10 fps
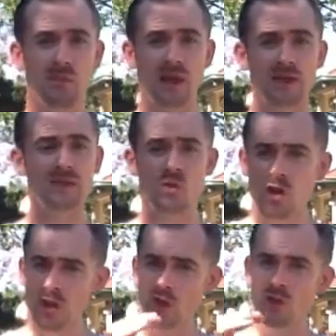obliques and
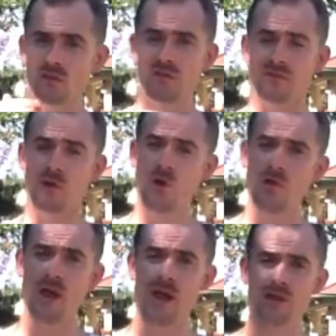working all of the
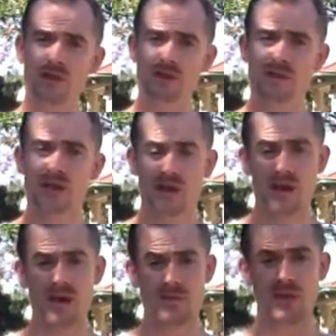4 areas
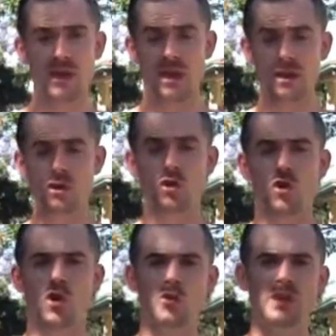in your
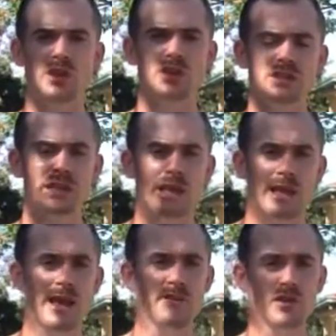core, because
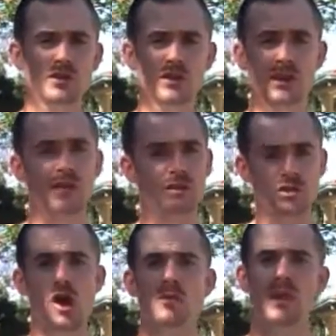if you only get the
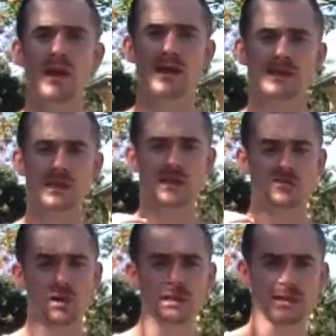top layers,
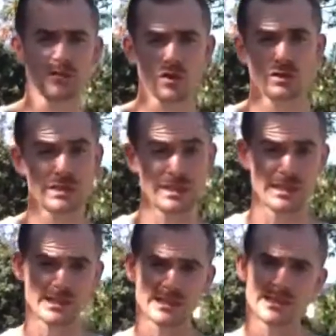it's really difficult to
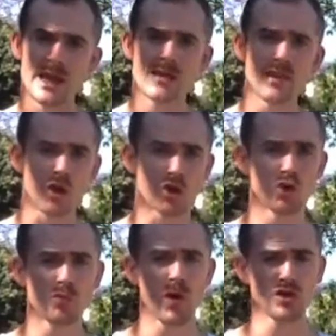sustain that
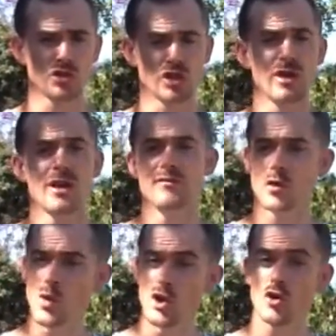good posture. If
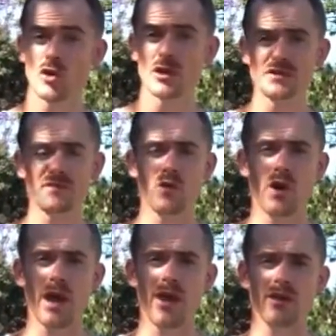you work all those
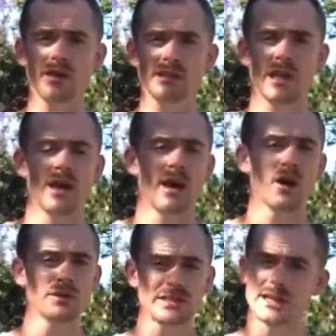4 areas,
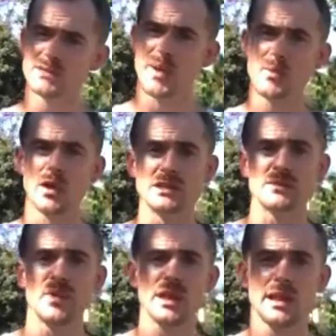I always say to people it's
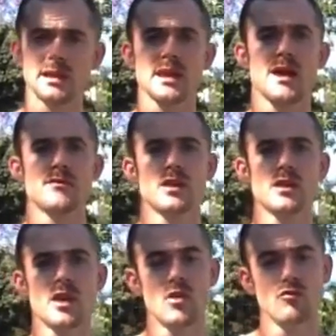a bit like
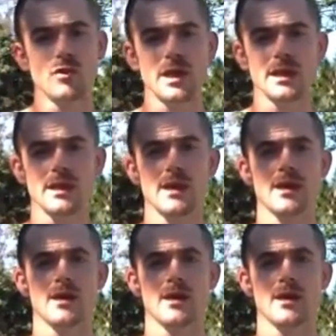having really